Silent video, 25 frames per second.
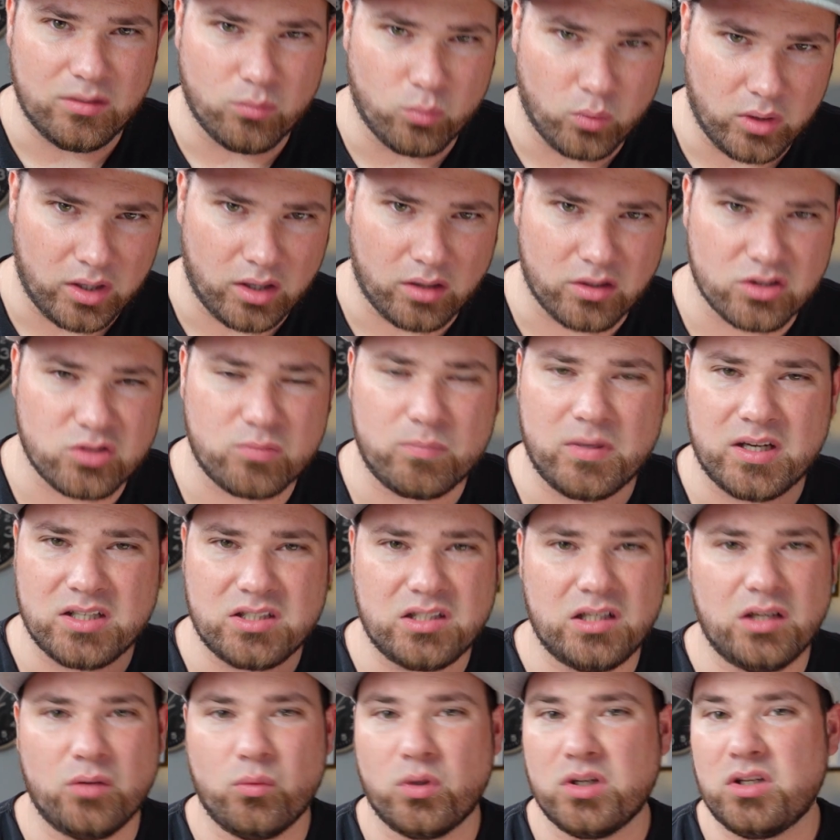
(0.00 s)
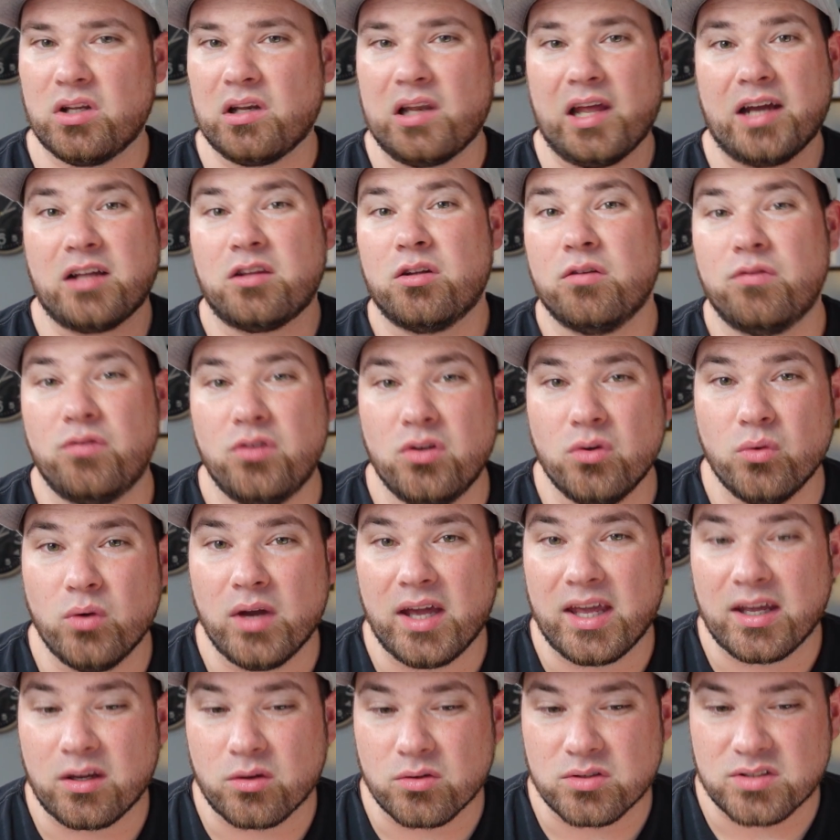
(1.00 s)
well, especially when you like the Vue
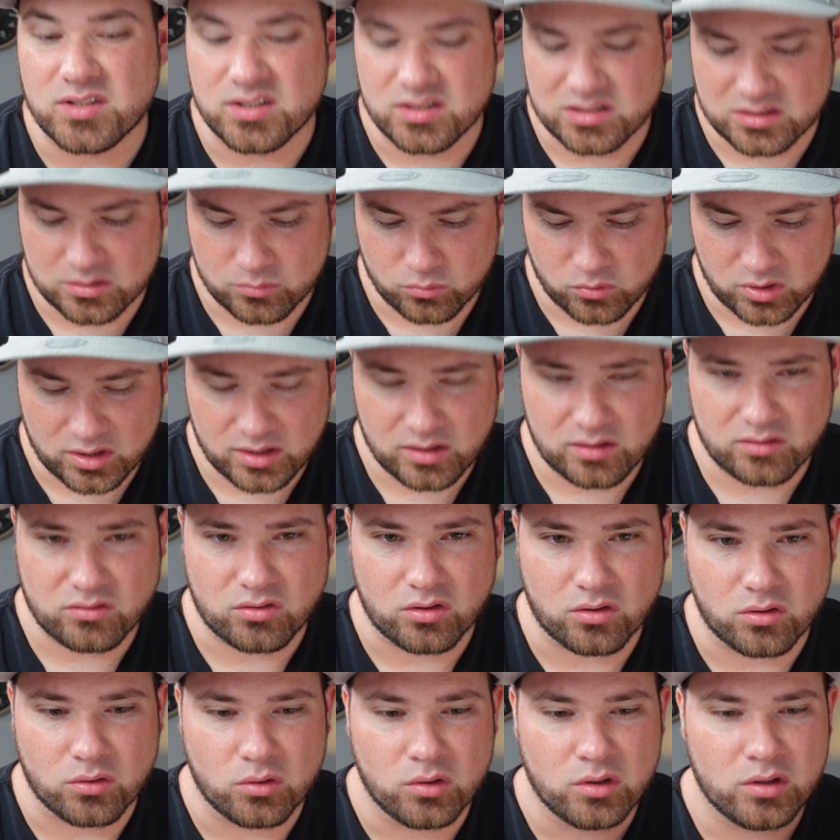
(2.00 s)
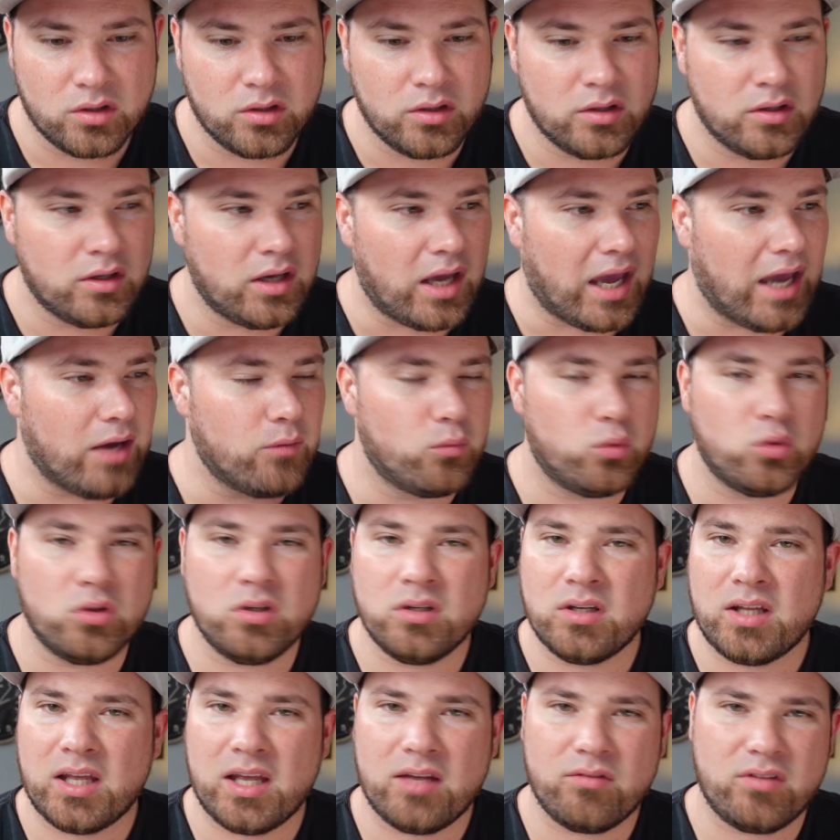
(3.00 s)
ecosystem, right? So I
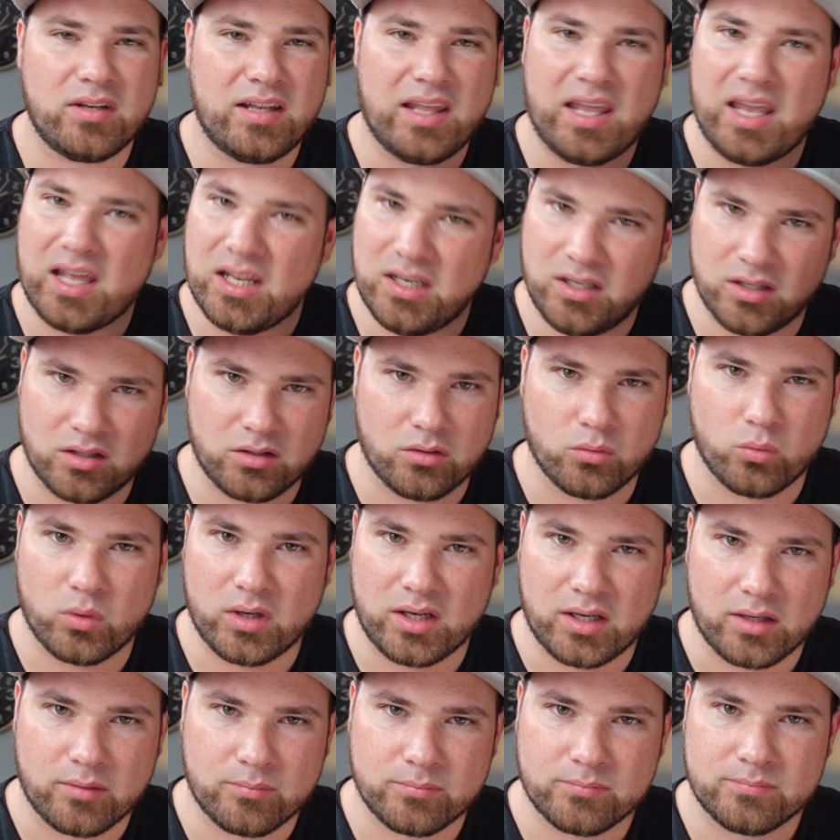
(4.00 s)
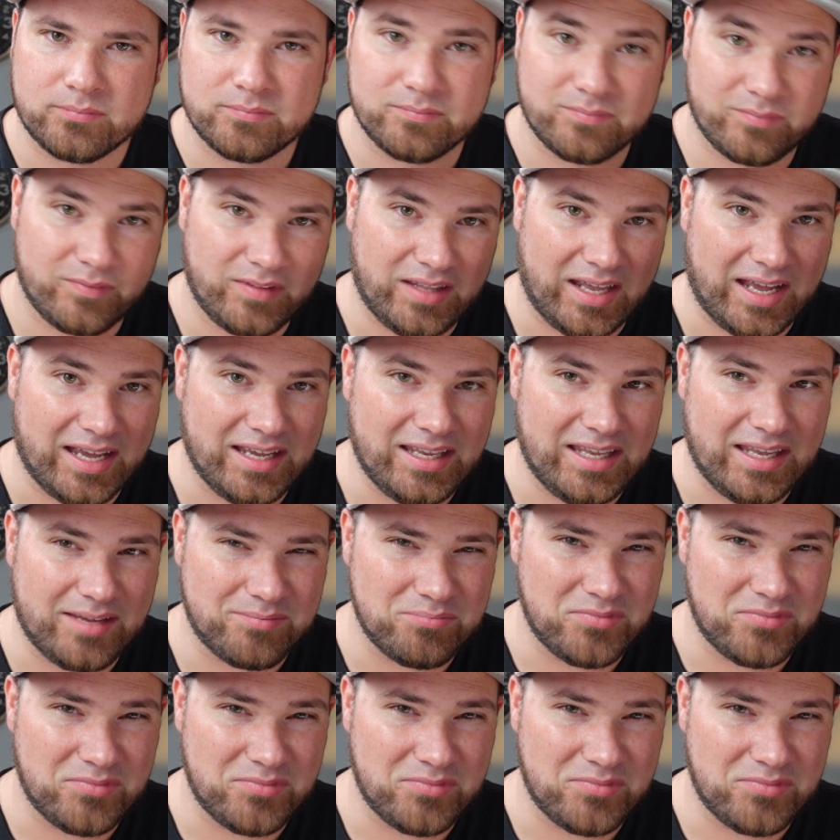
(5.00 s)
wouldn't have it any other way. I am